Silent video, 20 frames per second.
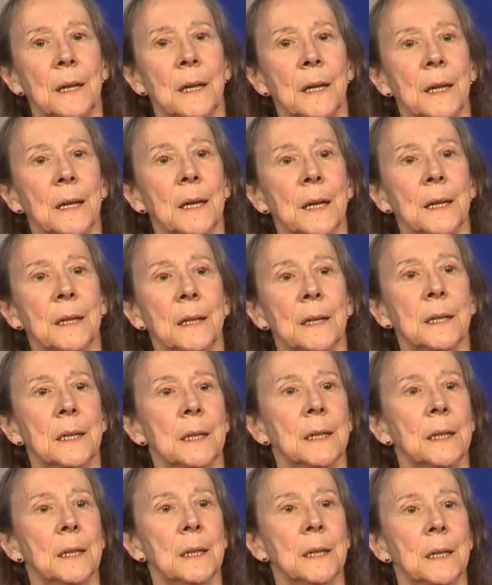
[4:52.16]
And
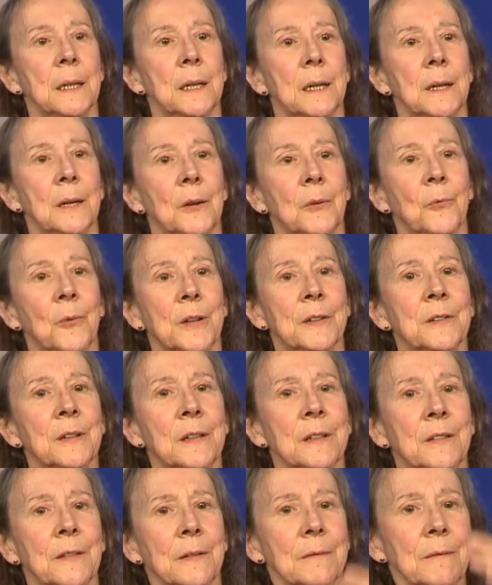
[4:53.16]
why don't
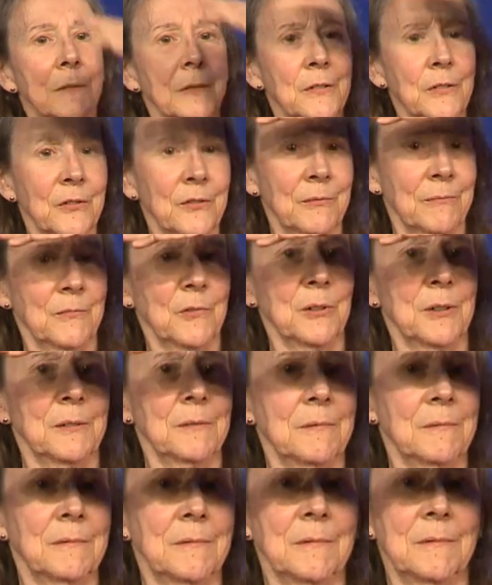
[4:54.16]
I I start
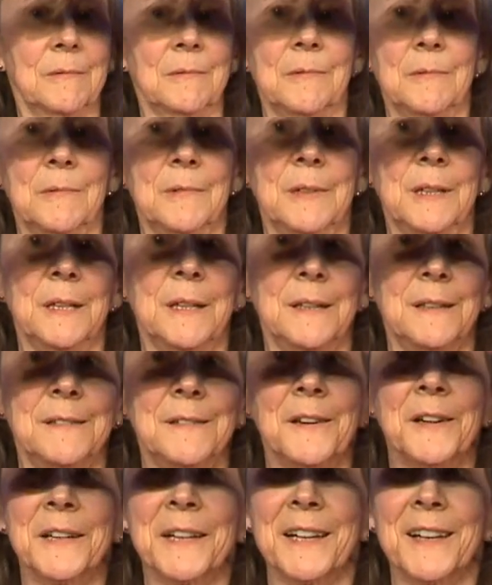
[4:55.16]

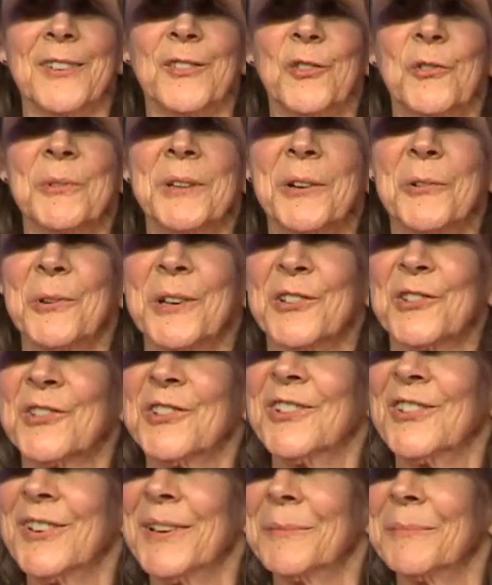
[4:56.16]
not answering
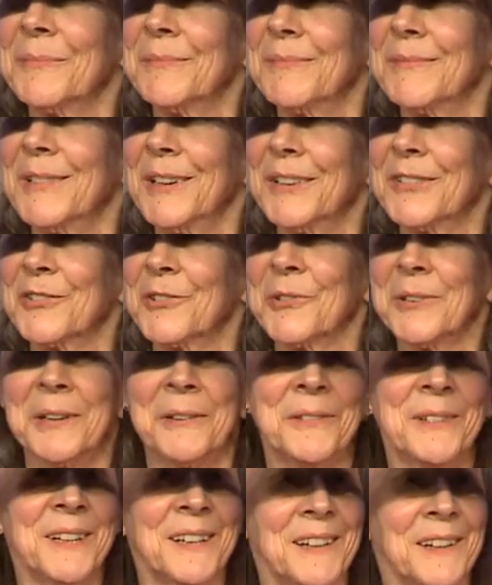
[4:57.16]
questions? I'm not sure I
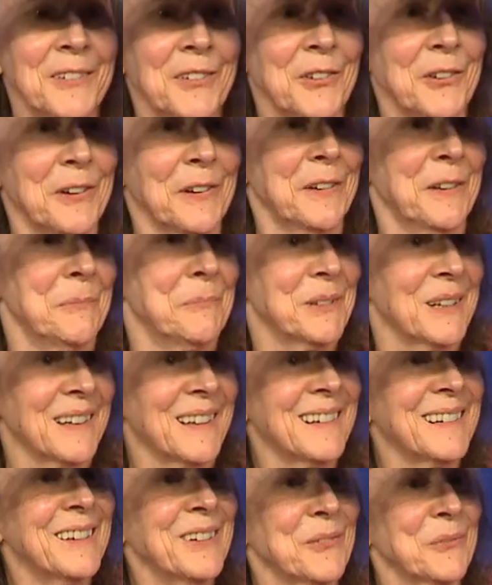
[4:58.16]
have any answers, but at
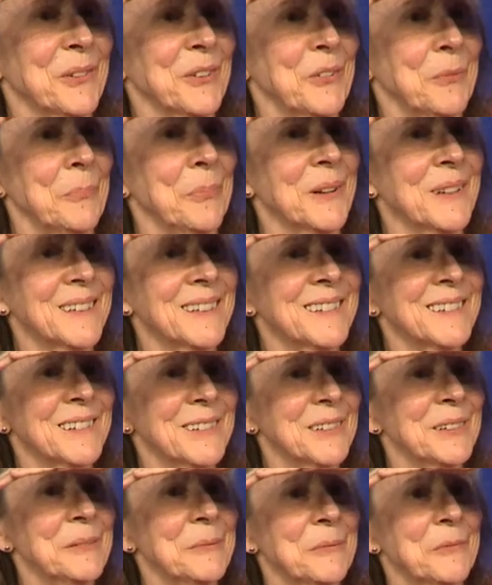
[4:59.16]
least responding
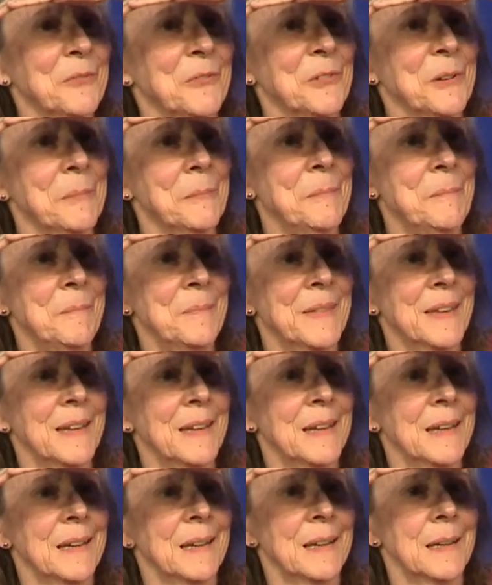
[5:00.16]
to them from
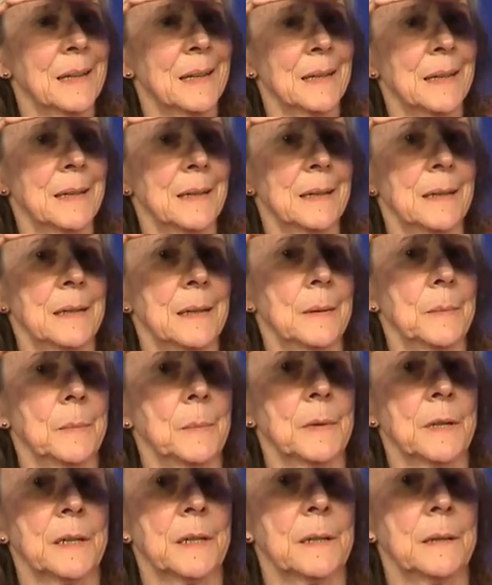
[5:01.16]

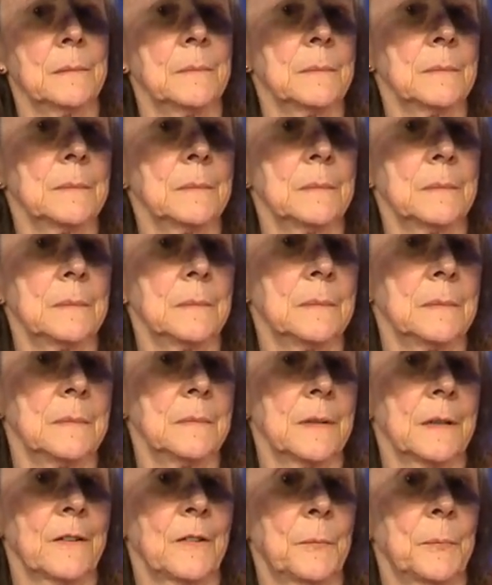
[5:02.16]
my
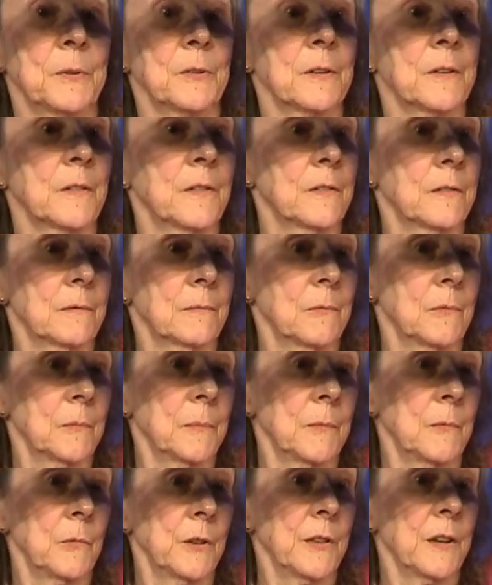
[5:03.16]
experience with